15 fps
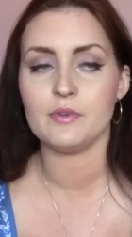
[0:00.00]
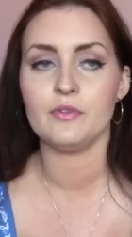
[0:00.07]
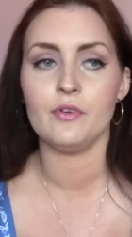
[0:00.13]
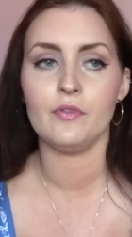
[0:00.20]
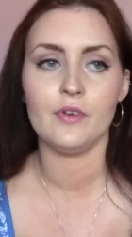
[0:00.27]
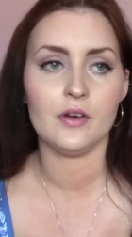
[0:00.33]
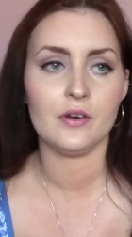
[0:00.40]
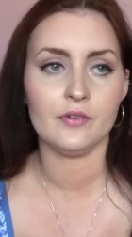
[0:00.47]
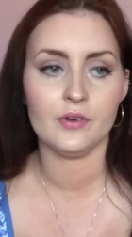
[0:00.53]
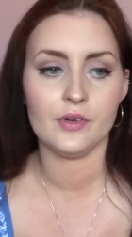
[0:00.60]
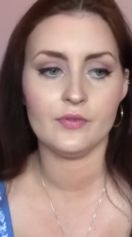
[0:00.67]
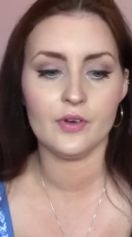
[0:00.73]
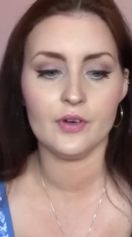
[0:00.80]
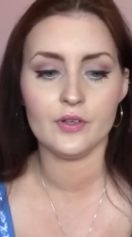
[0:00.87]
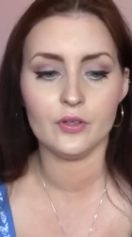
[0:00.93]
Me for a very,
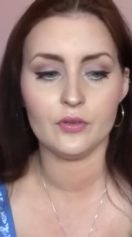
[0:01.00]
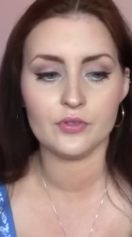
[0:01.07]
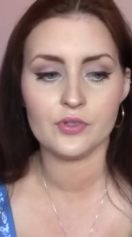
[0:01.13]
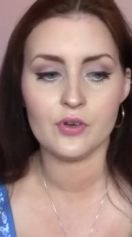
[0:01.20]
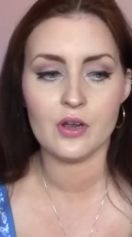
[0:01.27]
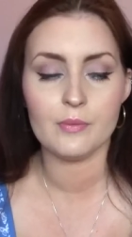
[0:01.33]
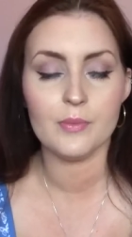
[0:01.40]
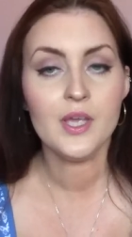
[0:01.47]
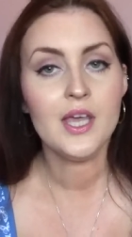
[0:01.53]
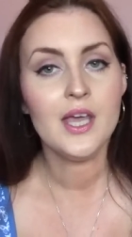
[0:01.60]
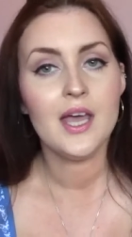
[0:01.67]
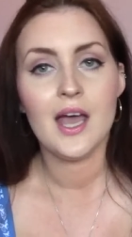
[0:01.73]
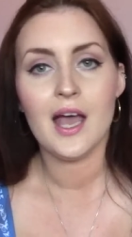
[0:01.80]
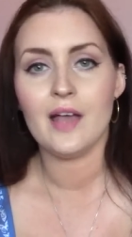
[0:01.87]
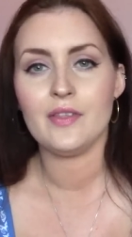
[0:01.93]
very, very long time,
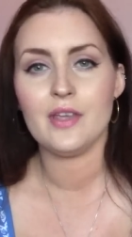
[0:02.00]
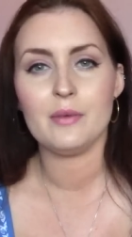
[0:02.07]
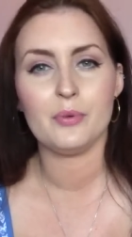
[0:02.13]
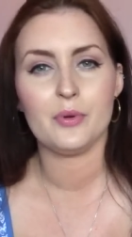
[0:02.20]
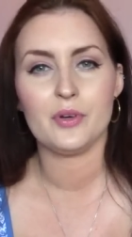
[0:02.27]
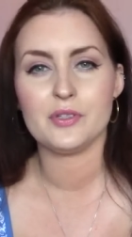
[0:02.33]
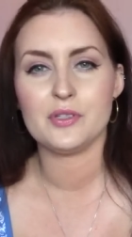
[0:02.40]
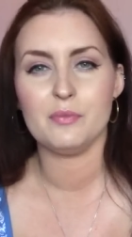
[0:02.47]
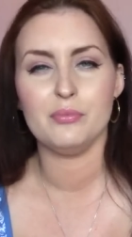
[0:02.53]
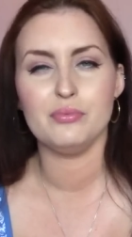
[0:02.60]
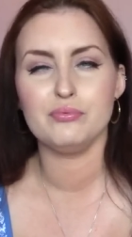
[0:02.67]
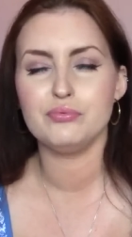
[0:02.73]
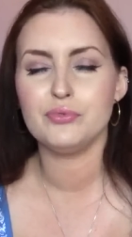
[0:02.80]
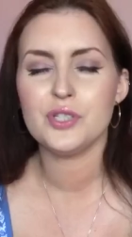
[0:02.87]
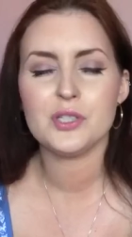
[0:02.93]
and their products are
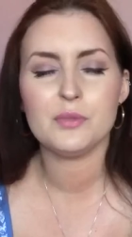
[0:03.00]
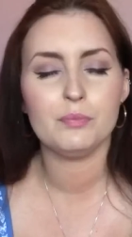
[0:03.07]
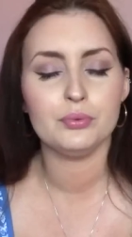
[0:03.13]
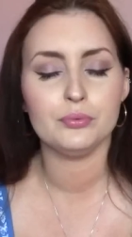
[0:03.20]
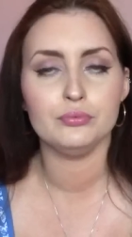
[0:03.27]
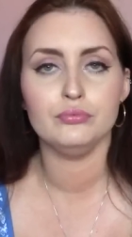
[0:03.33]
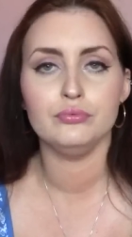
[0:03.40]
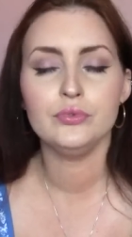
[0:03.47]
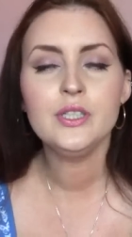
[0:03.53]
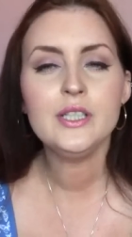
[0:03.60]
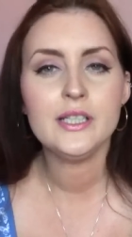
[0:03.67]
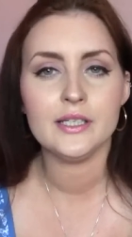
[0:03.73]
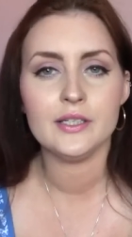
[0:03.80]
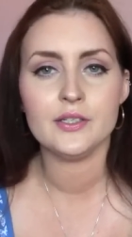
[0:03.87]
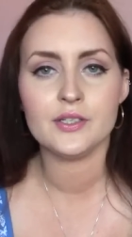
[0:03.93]
just
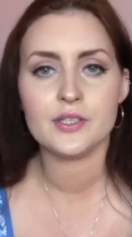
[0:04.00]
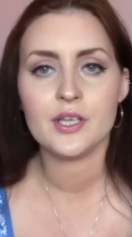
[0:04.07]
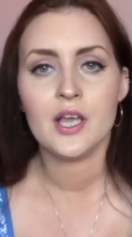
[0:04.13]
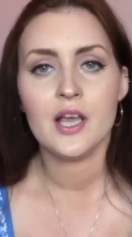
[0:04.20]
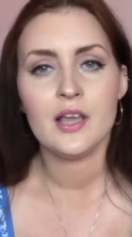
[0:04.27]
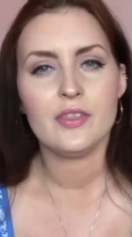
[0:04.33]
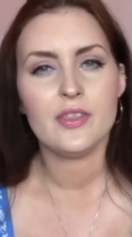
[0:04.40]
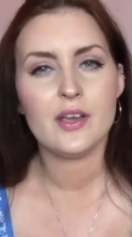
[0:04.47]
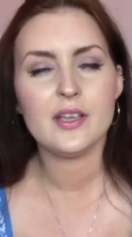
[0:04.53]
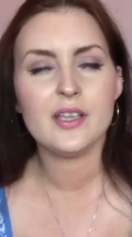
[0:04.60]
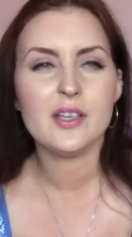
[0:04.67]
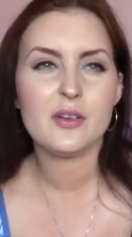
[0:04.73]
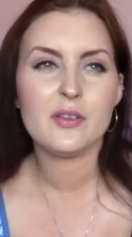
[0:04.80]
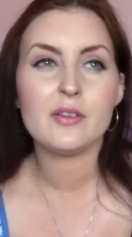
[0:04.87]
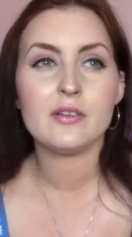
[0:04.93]
brilliant.
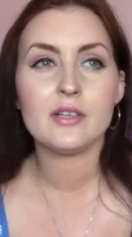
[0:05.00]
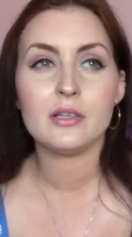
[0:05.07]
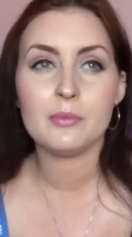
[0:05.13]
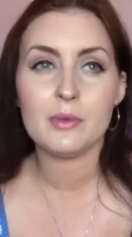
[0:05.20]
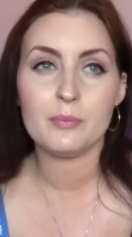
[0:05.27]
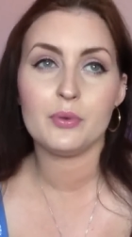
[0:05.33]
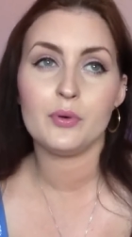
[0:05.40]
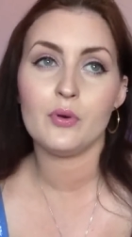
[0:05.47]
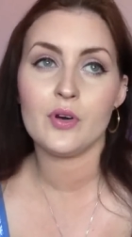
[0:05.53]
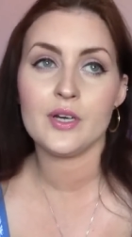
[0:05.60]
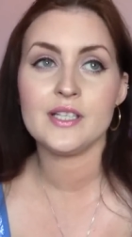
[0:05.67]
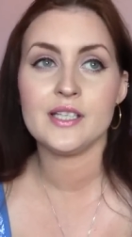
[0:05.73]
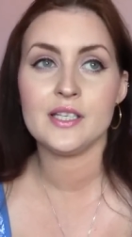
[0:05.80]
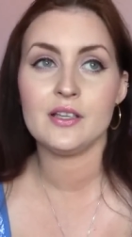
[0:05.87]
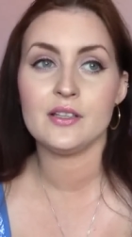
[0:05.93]
They're, you know, they're a little bit
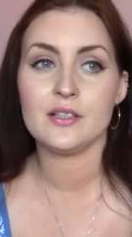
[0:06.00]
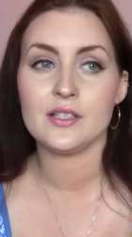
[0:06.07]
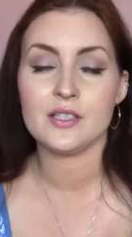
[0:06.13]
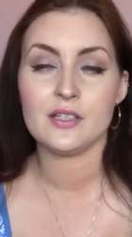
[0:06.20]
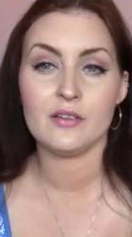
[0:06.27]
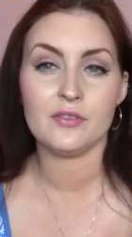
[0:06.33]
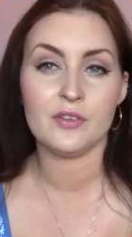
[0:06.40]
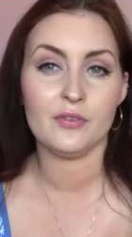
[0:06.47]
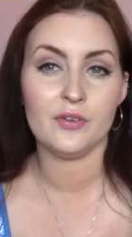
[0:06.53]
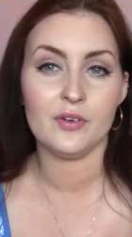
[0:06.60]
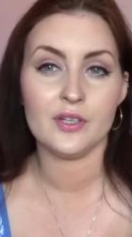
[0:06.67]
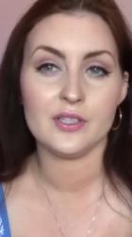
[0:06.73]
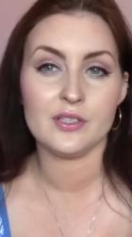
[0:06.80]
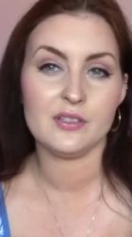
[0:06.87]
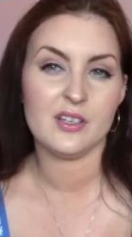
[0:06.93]
pricier than stuff you
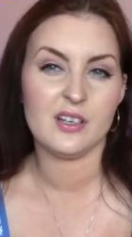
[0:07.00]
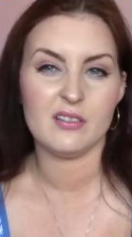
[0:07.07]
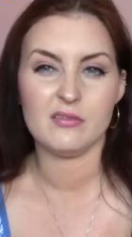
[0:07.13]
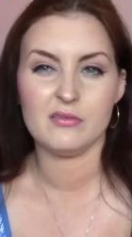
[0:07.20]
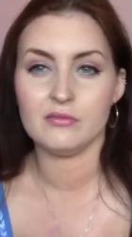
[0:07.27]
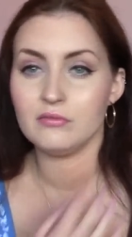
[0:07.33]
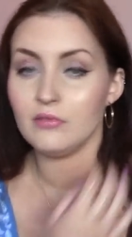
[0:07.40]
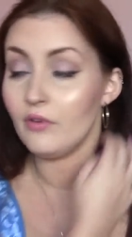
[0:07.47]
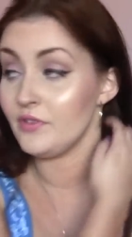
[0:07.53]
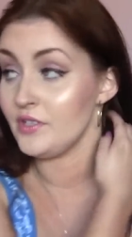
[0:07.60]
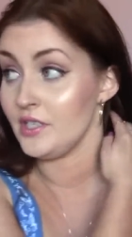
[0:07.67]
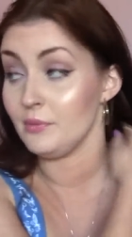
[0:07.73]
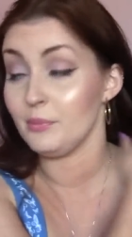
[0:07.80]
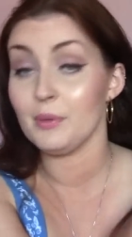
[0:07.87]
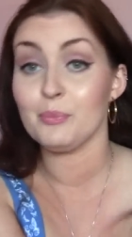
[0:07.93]
find, you know,
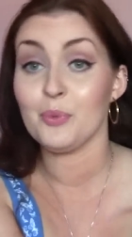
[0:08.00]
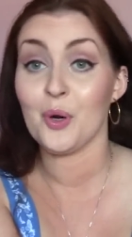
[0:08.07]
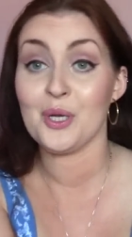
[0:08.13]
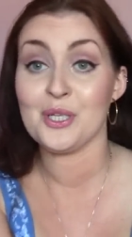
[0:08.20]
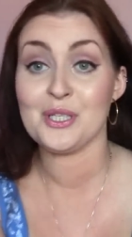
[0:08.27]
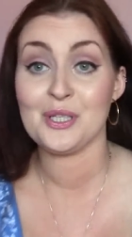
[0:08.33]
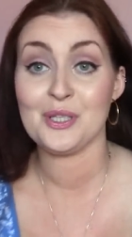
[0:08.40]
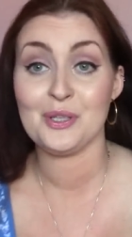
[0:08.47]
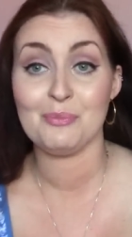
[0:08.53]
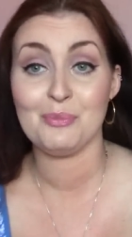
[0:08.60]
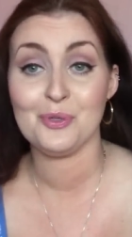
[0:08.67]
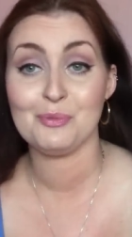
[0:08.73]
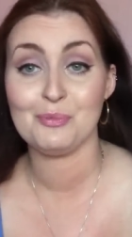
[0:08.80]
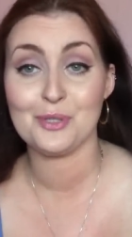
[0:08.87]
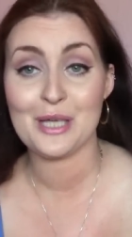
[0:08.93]
obviously a bit pricier than the
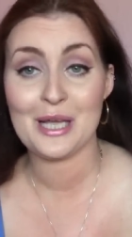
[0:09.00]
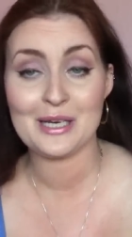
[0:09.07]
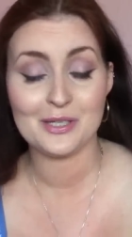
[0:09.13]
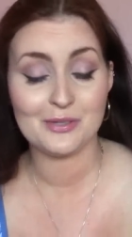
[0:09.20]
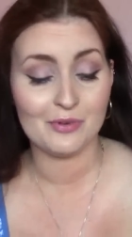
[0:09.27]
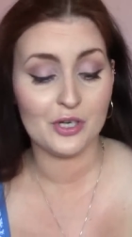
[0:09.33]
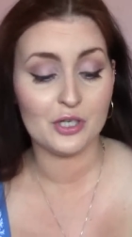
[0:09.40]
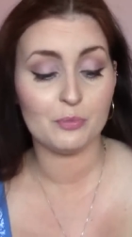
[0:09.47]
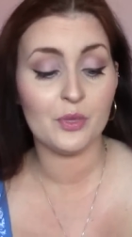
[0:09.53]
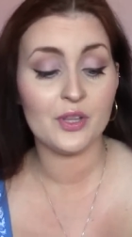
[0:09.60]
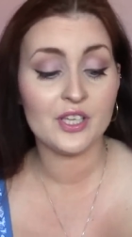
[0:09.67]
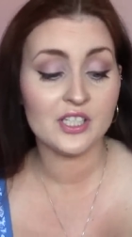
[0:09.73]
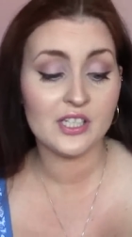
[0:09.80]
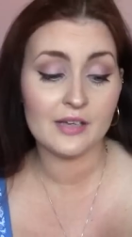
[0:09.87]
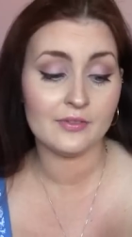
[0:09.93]
Boots Botanics range,
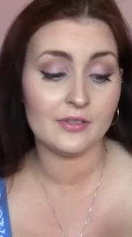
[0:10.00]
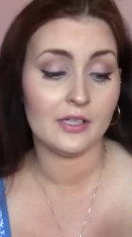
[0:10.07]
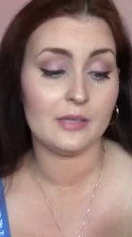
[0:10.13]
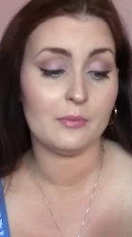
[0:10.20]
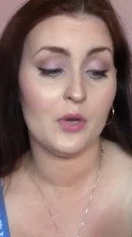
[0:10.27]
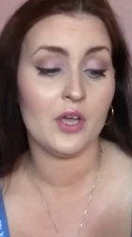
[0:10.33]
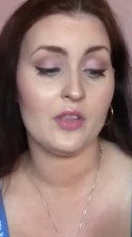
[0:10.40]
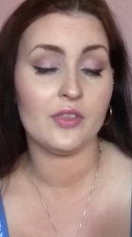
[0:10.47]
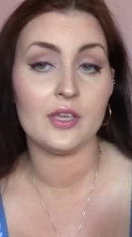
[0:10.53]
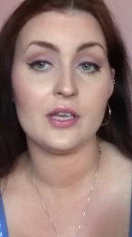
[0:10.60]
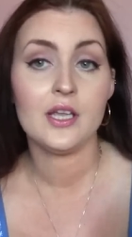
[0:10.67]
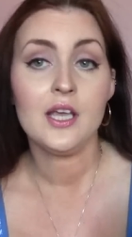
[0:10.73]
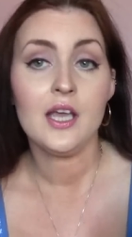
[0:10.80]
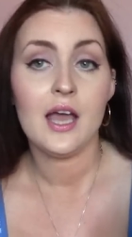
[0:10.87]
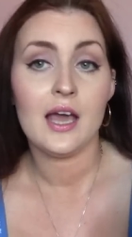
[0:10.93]
but they're definitely worth it.